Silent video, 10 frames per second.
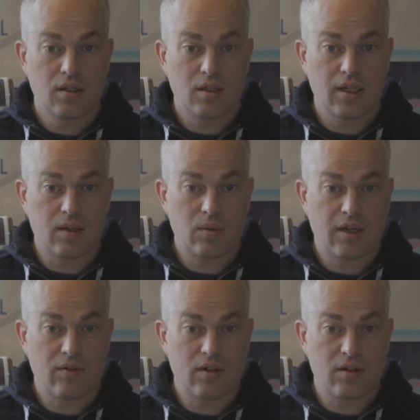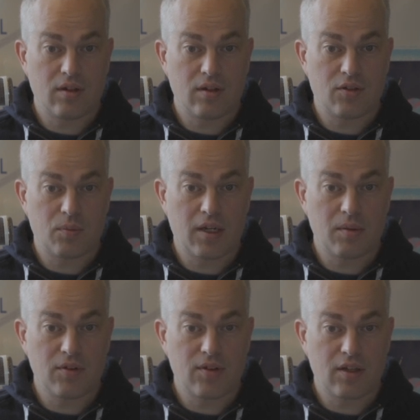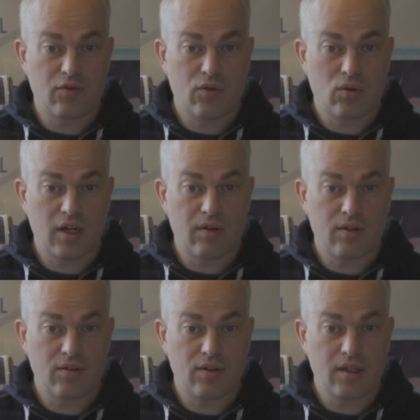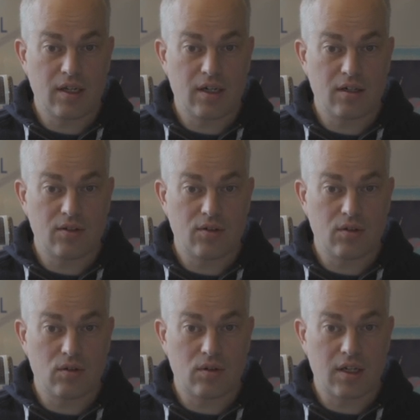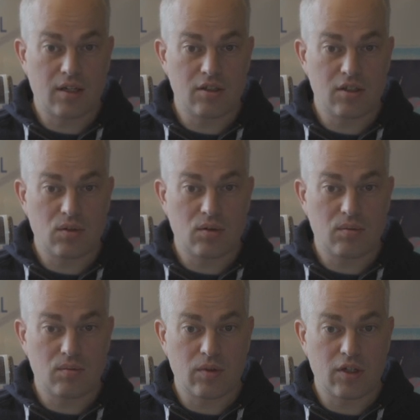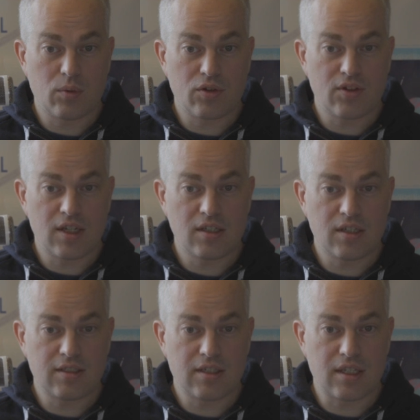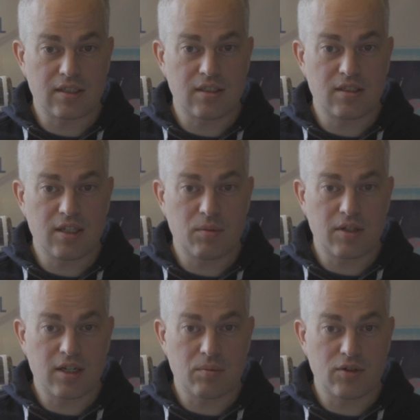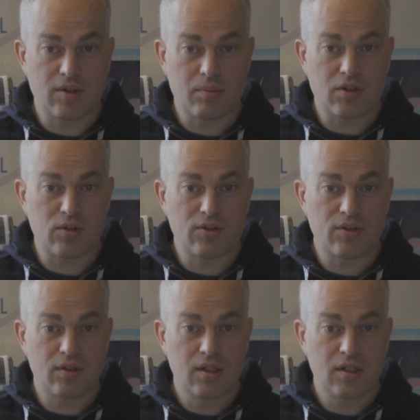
Yeah, we have a spelling mistake for level 3 here, so I can show when you want to change this text. It's a little bit cumbersome because